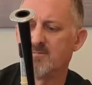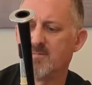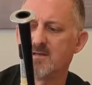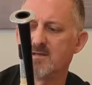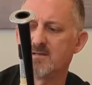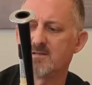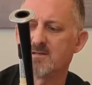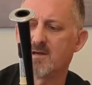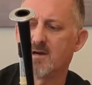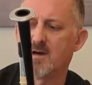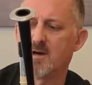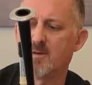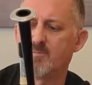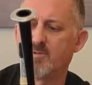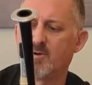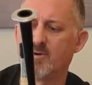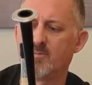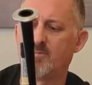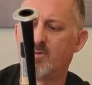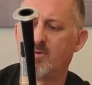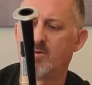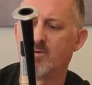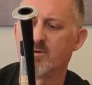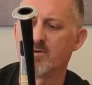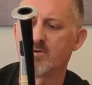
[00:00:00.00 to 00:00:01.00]
This
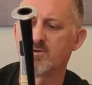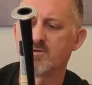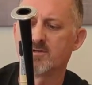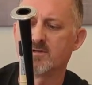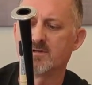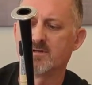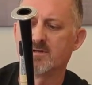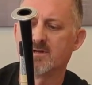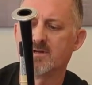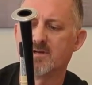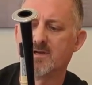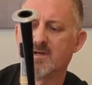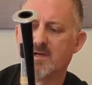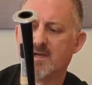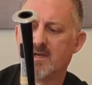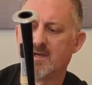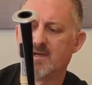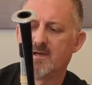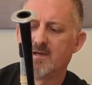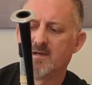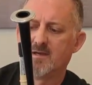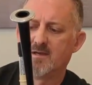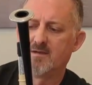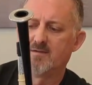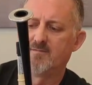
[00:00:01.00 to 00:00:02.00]
upper portion,
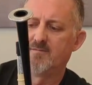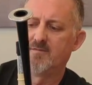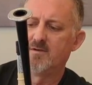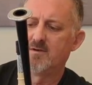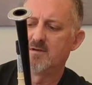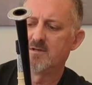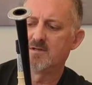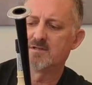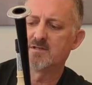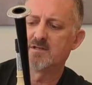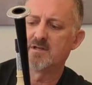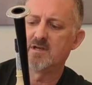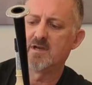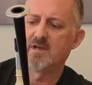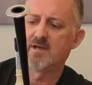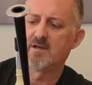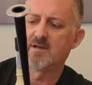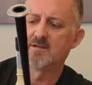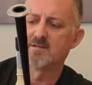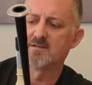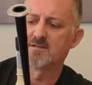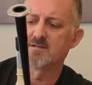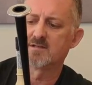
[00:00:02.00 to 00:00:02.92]
if you can see, it can